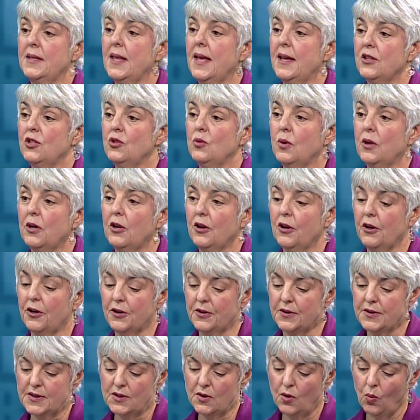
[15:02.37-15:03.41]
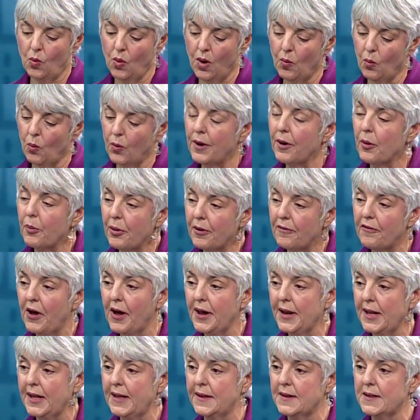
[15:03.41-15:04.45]
that to occur. So what we're
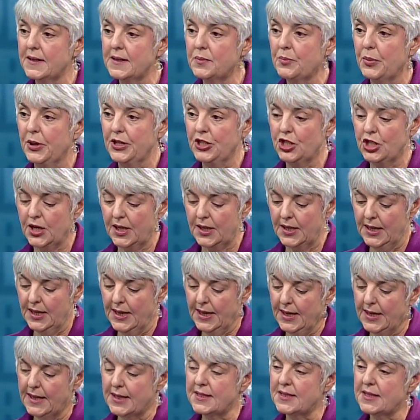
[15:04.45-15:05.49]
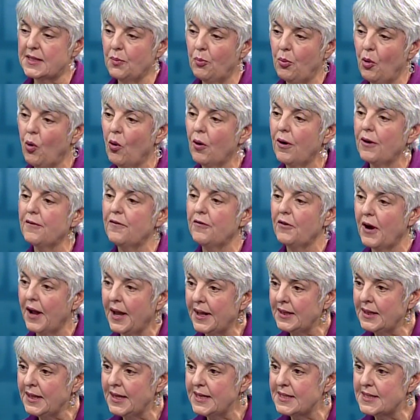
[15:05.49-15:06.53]
providing in this budget is support for
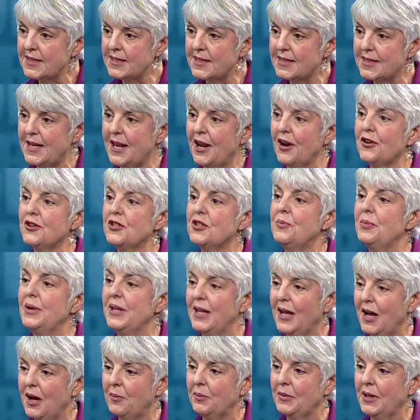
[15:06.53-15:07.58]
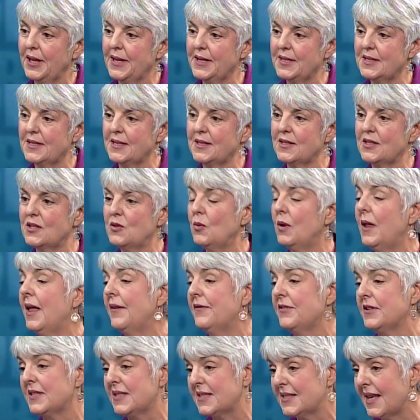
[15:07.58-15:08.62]
unlicensed care to become licensed. We'll have
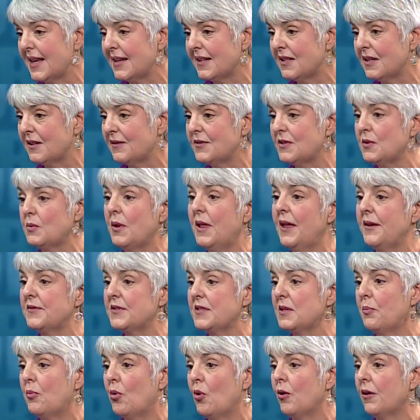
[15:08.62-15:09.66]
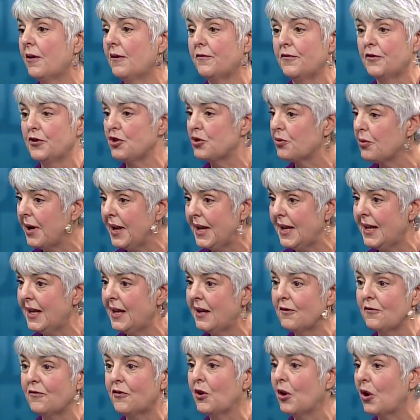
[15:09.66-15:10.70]
incentives, we'll have support for
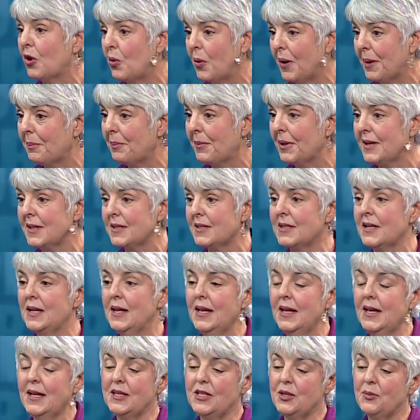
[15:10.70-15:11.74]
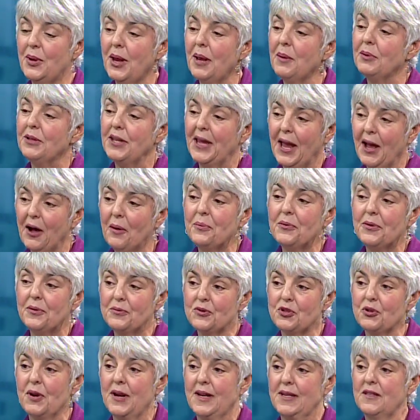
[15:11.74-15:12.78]
training, for equipment, to be able to help them
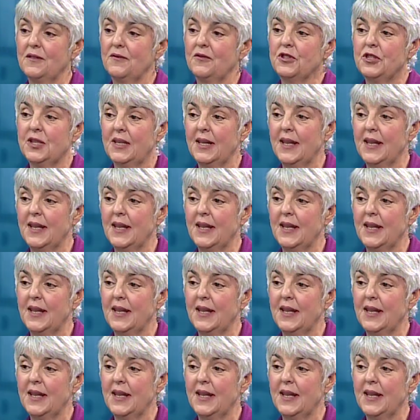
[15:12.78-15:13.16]
transfer to